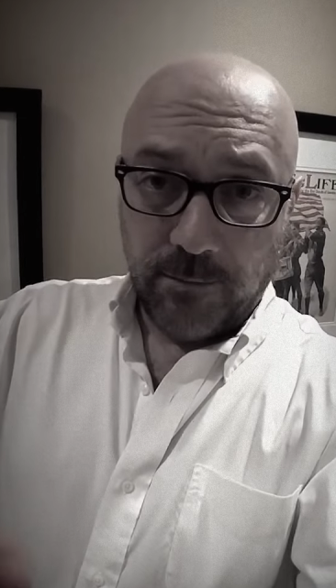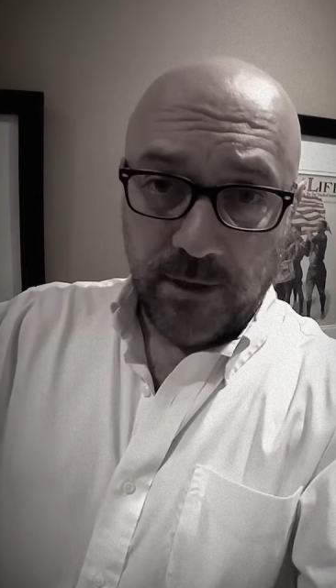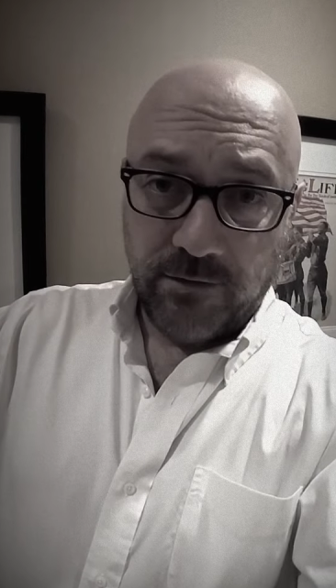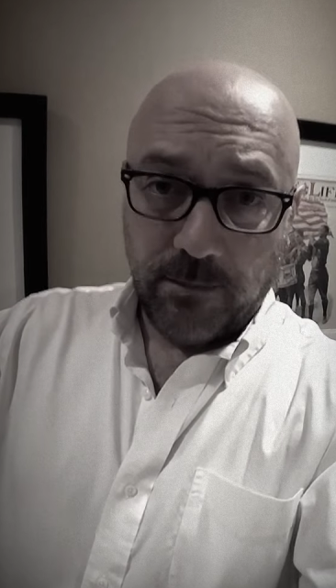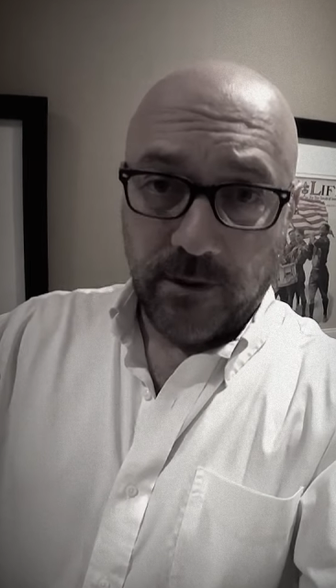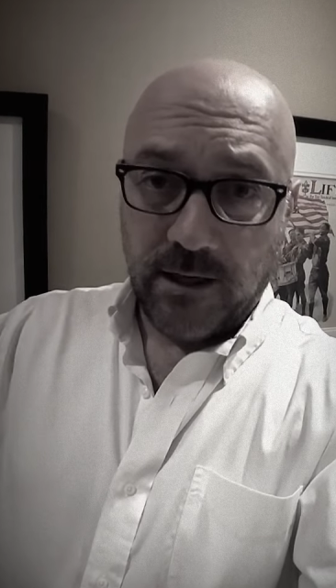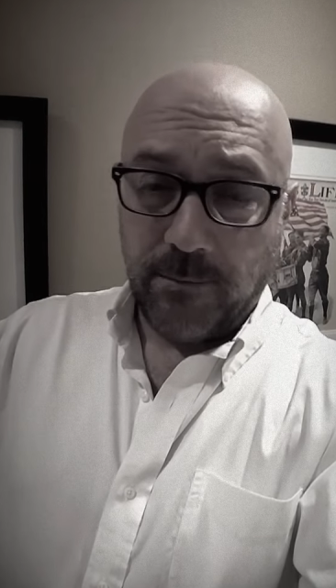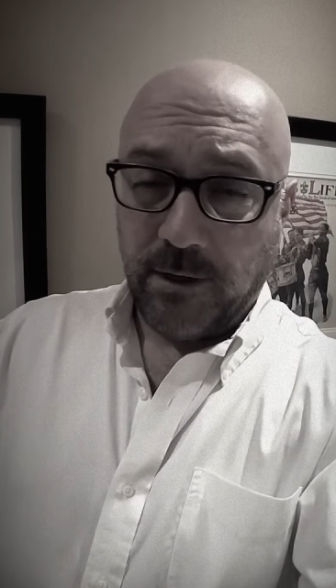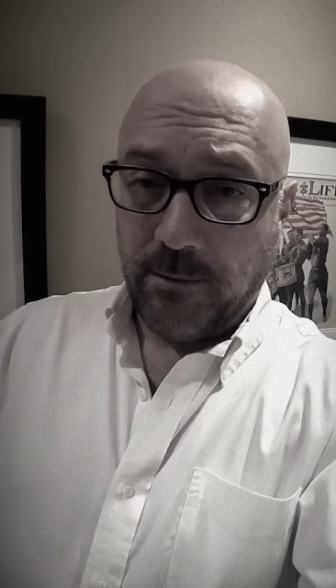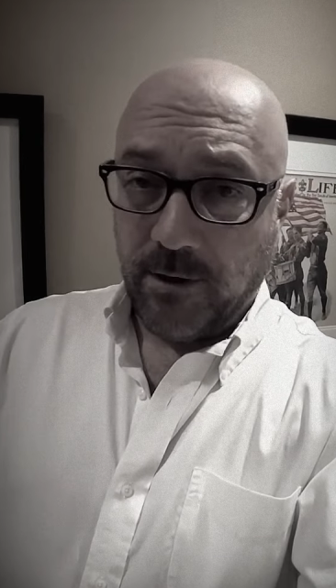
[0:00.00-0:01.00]
to be from the
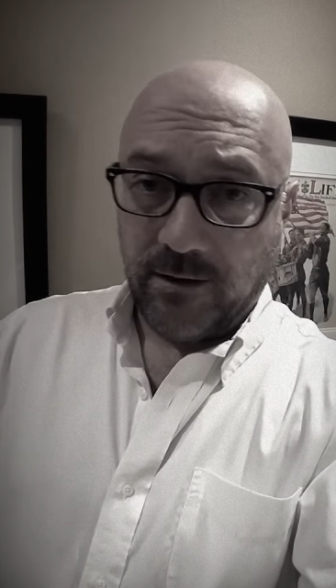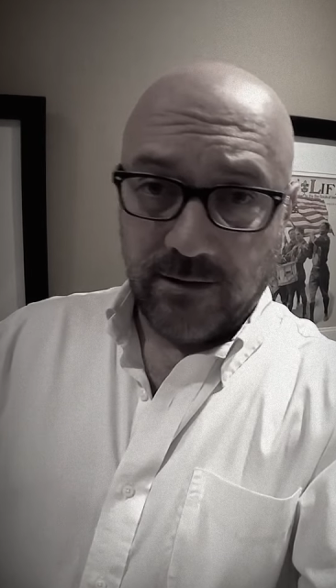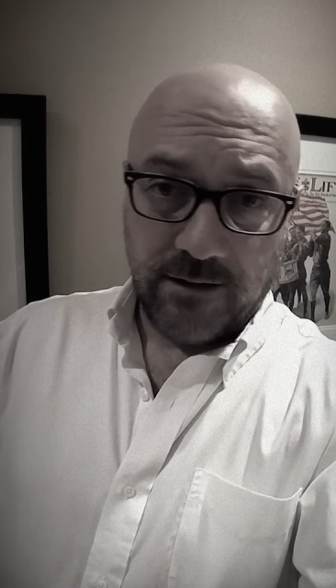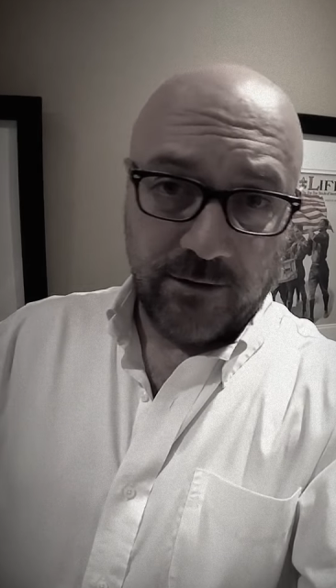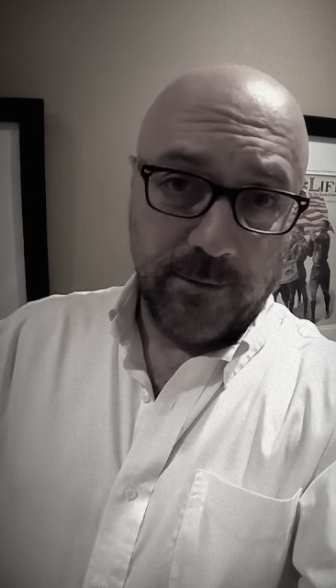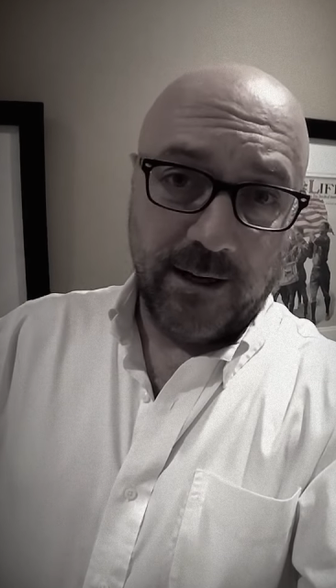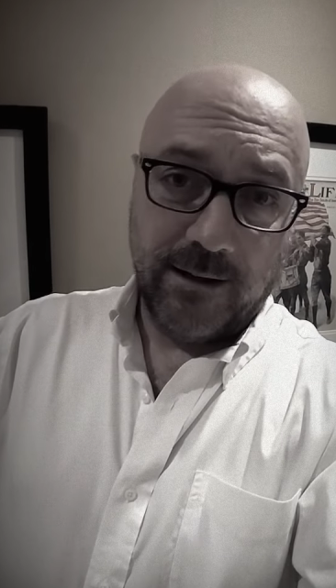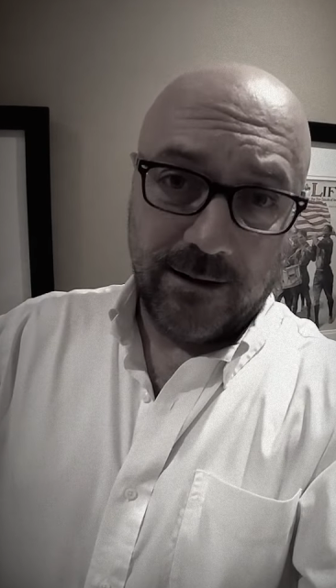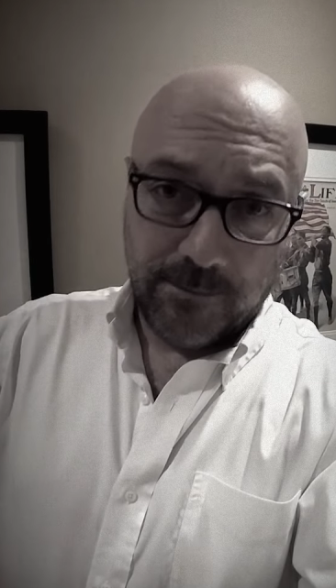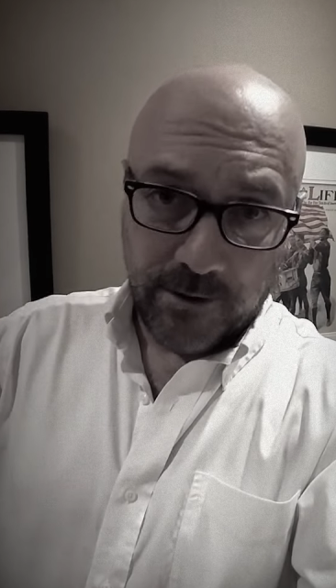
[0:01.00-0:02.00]
company but it's not from a
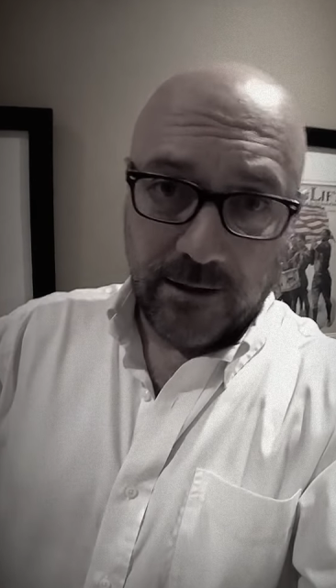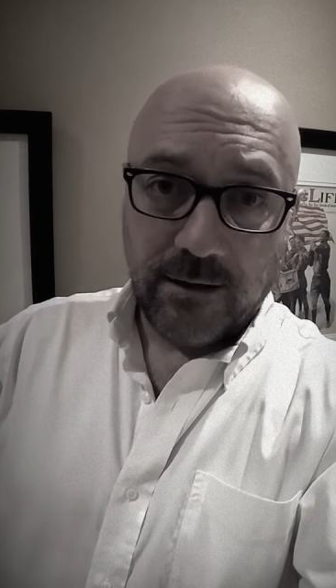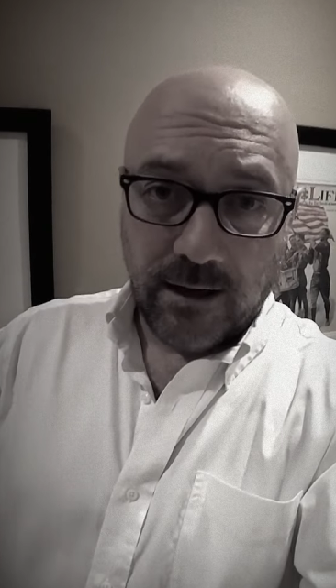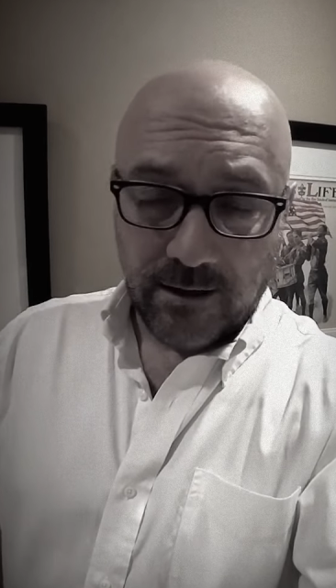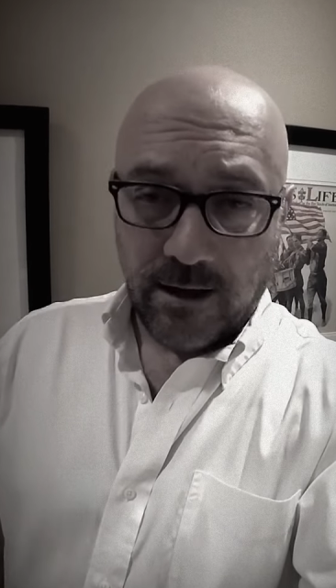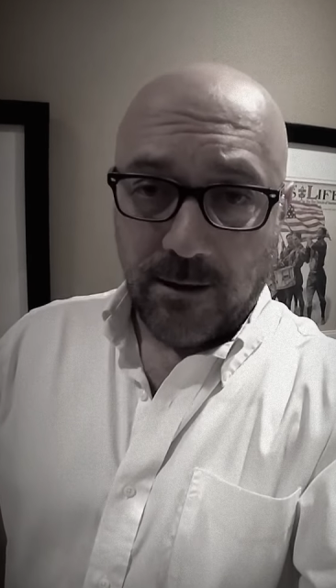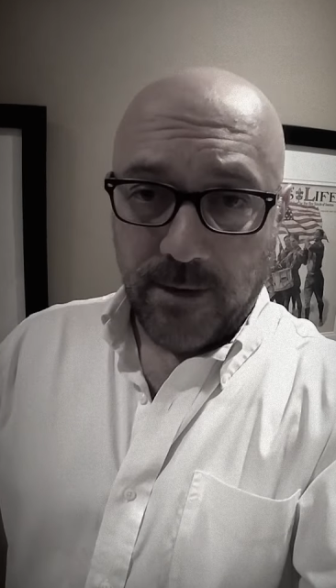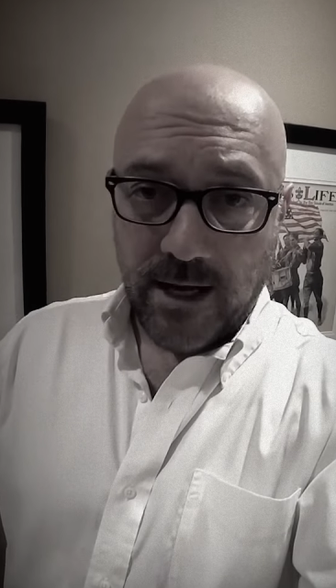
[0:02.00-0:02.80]
company.com